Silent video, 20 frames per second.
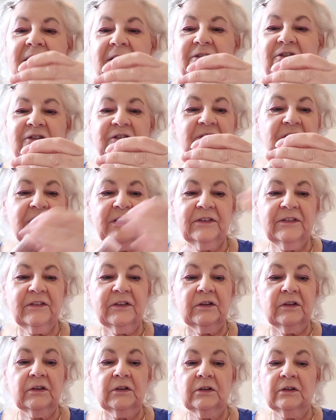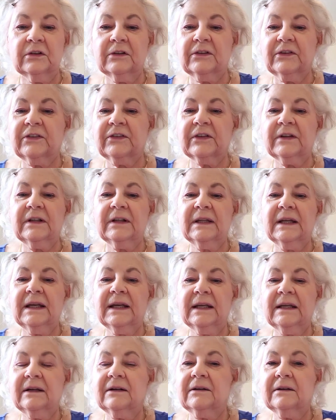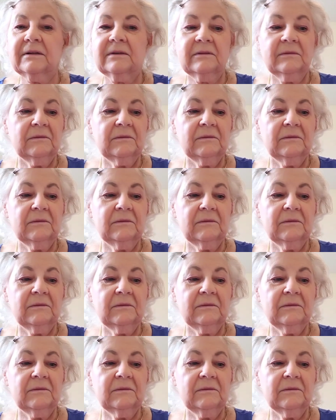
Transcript: it just looks like